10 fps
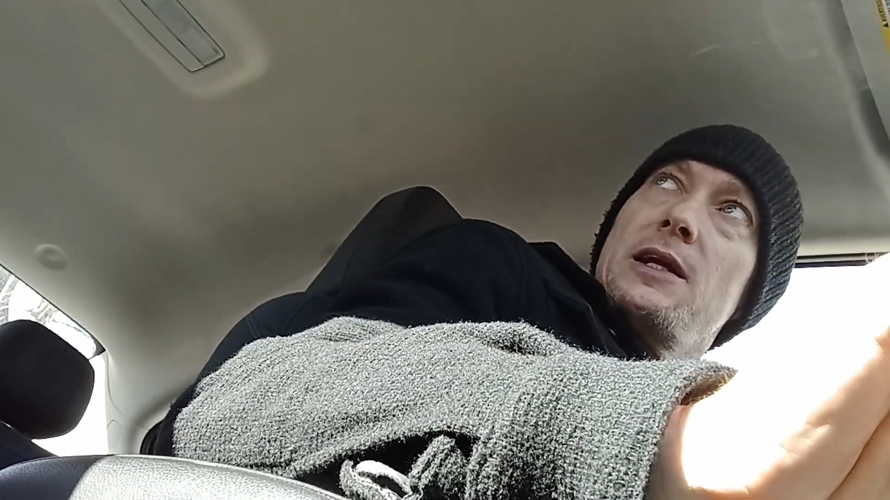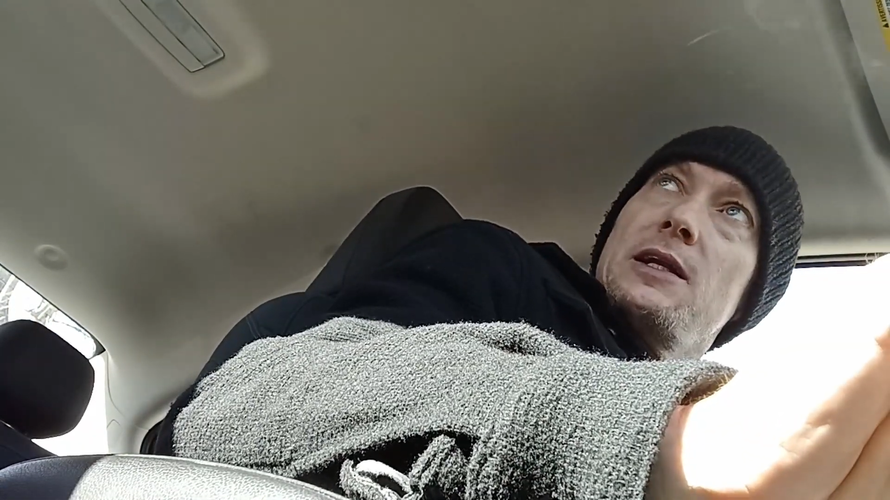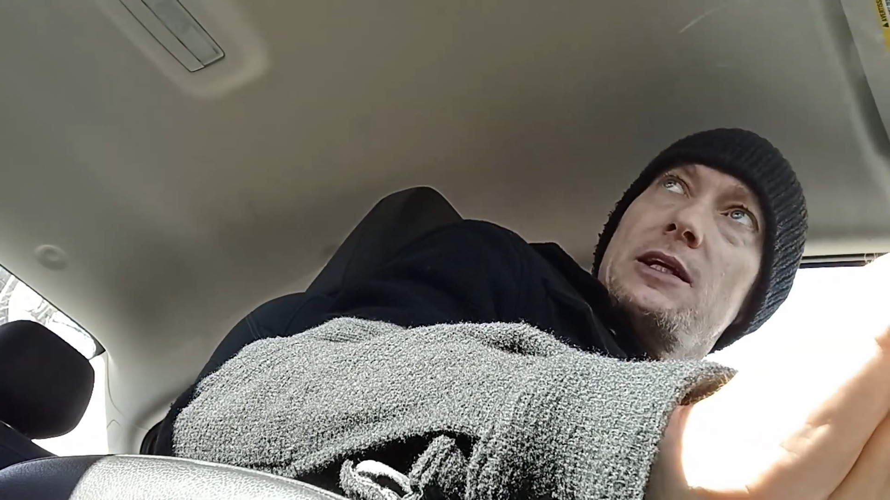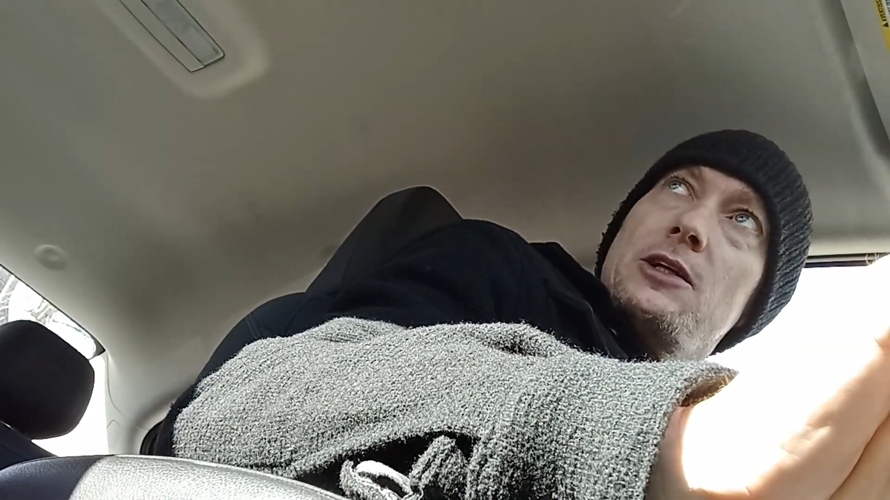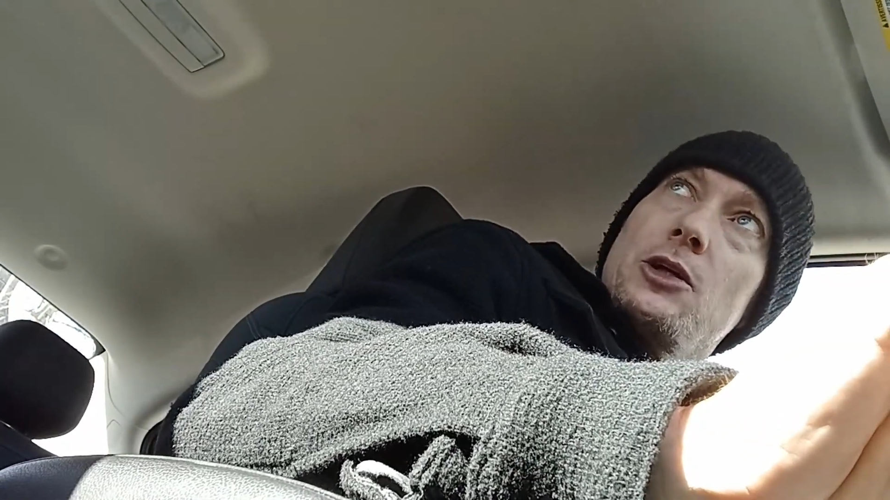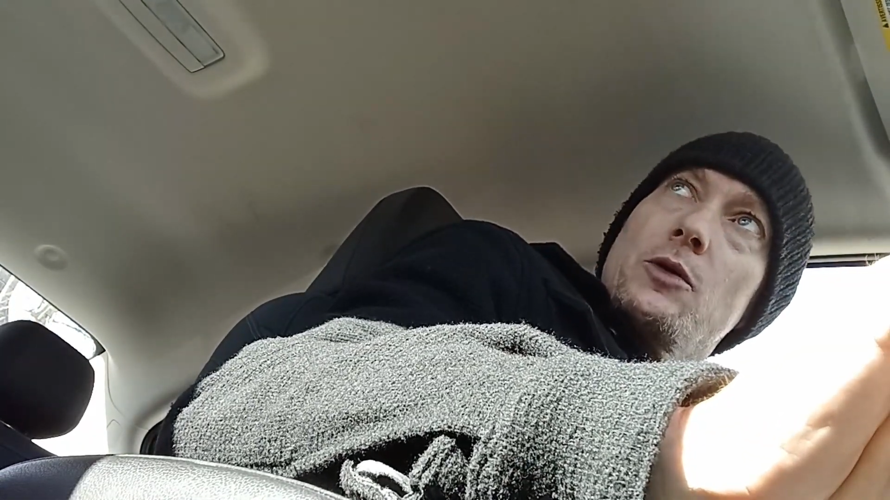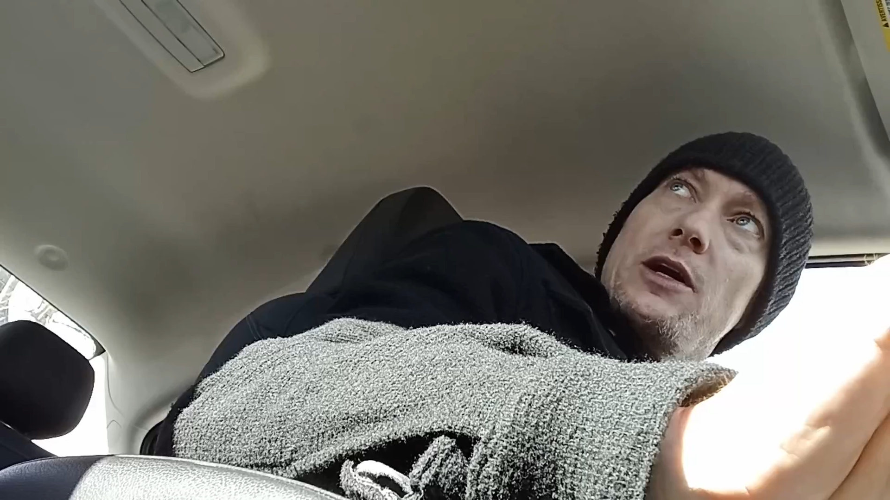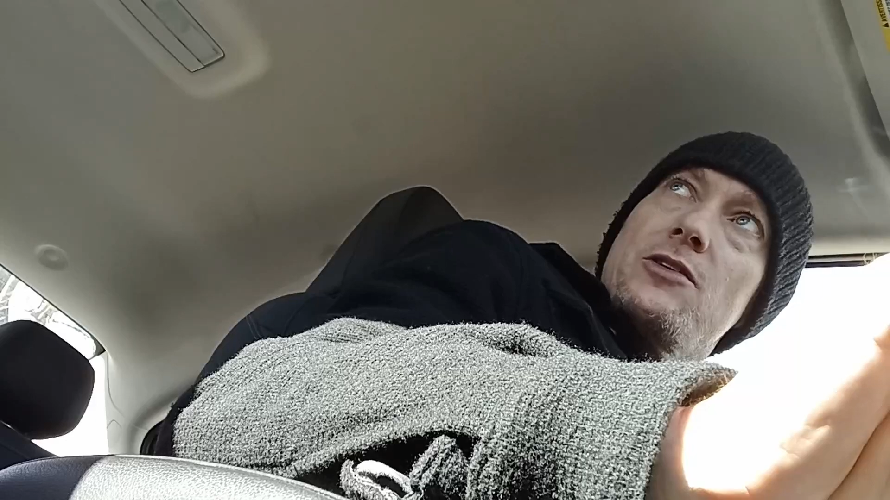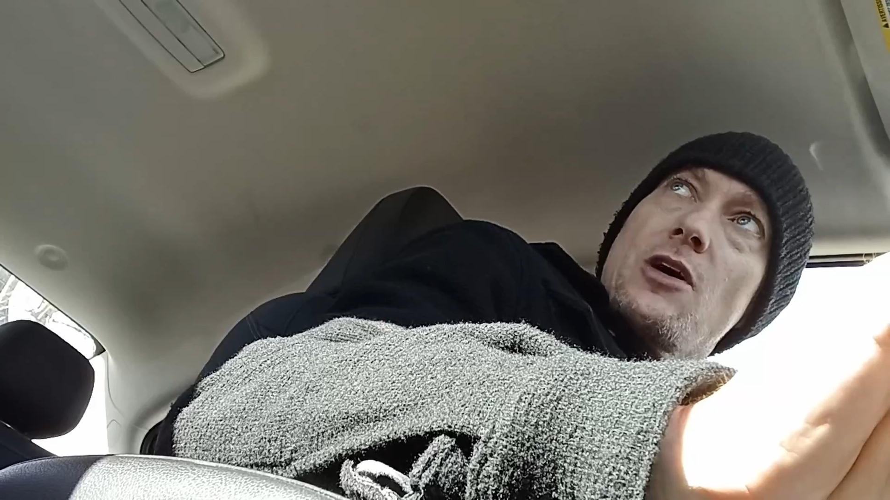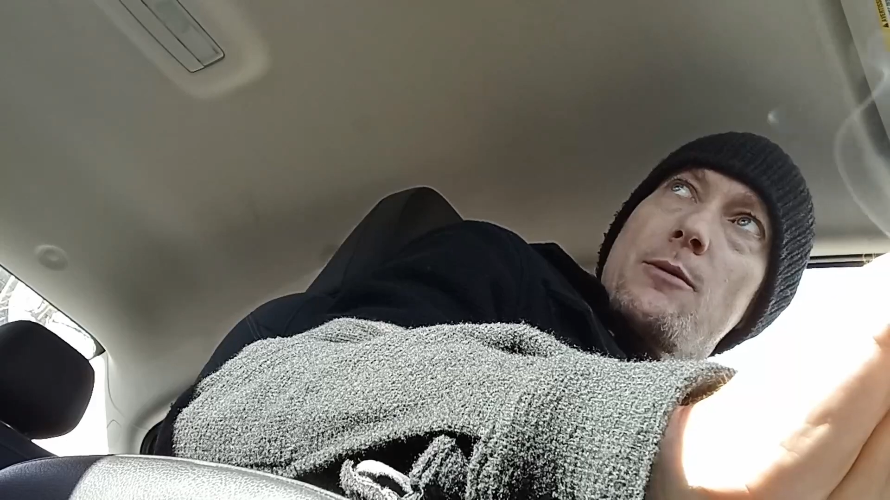it, he did a
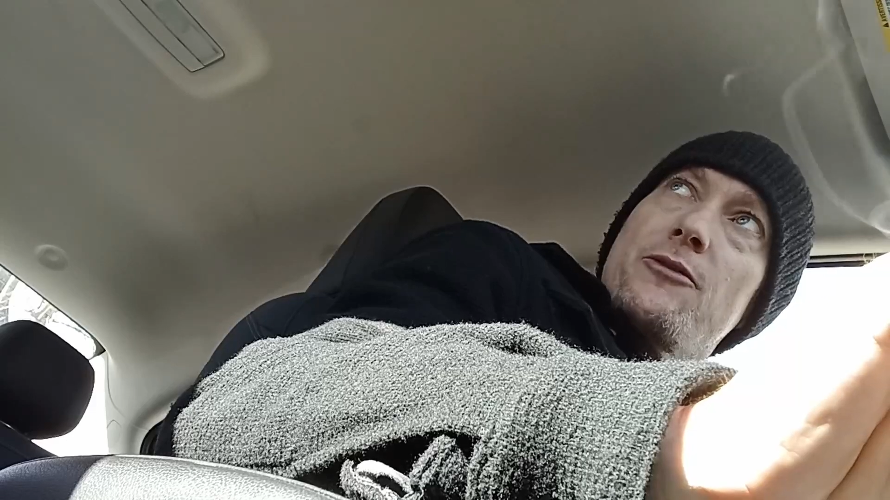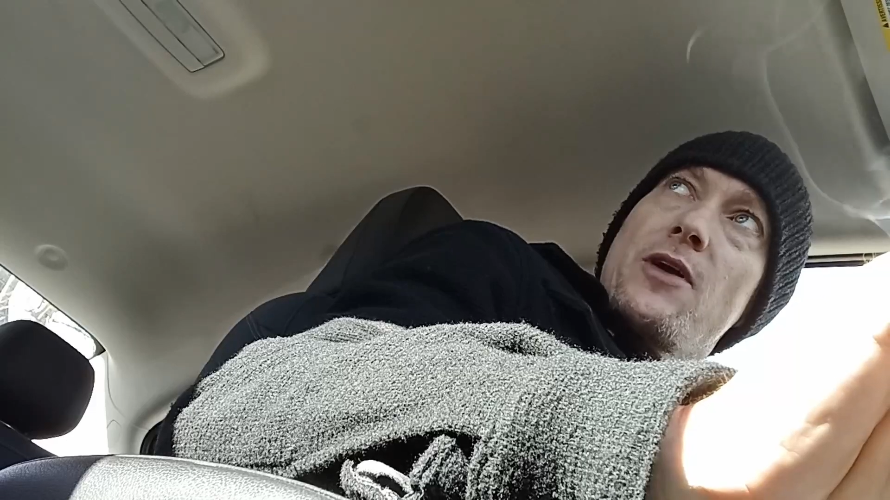great job of